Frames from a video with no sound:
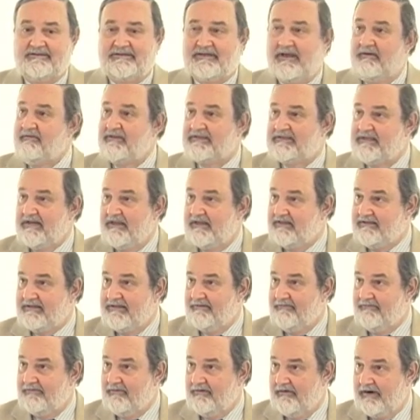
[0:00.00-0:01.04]

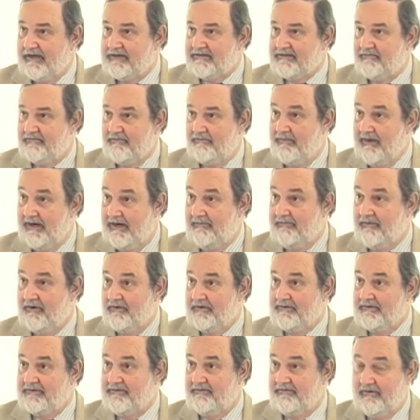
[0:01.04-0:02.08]
devastating for us from many
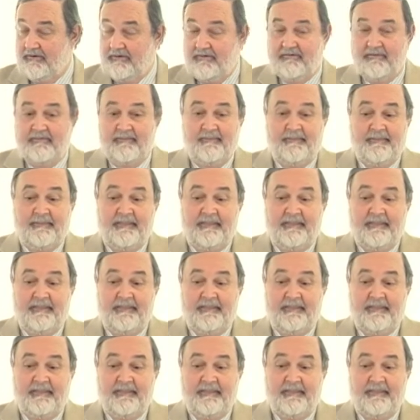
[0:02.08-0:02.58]
points of view,